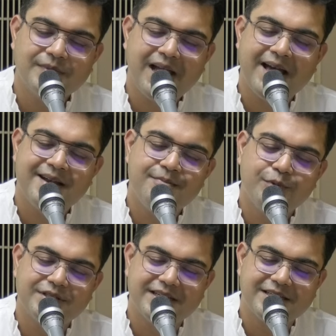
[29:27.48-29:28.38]
and
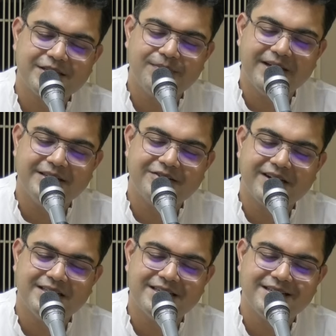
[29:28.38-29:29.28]
possessed by the
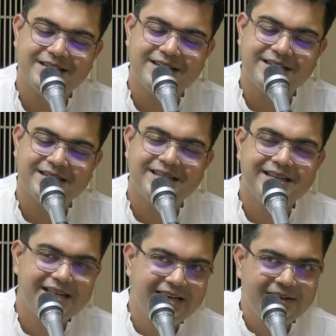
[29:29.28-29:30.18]
transcendent,
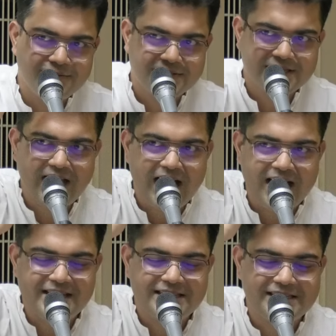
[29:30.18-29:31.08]
lives
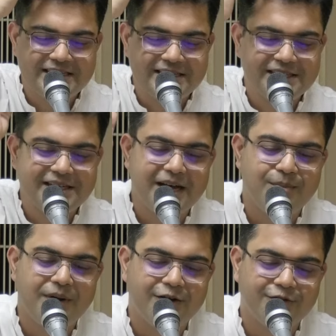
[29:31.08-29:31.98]
high-seated
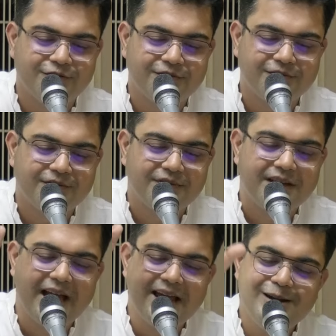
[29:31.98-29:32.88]
above
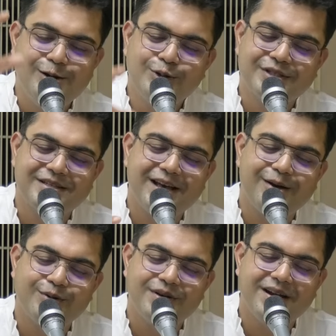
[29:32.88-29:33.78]
and looks
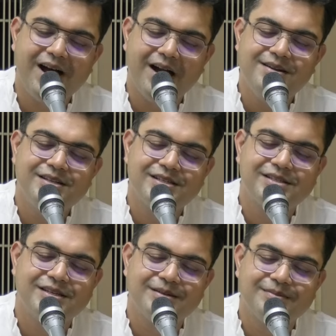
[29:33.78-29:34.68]
down
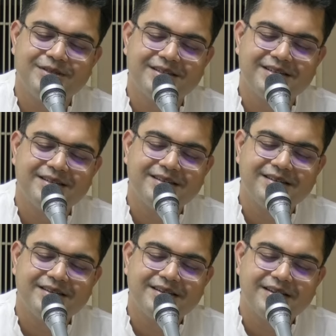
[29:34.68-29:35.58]
undisturbed
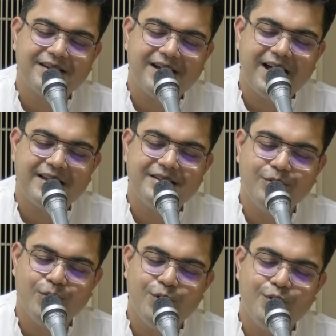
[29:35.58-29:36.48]
at the
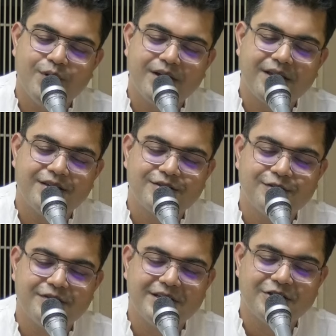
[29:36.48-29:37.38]
old workings
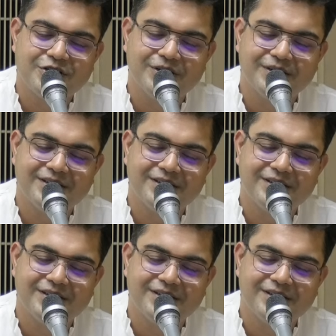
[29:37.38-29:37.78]
of nature.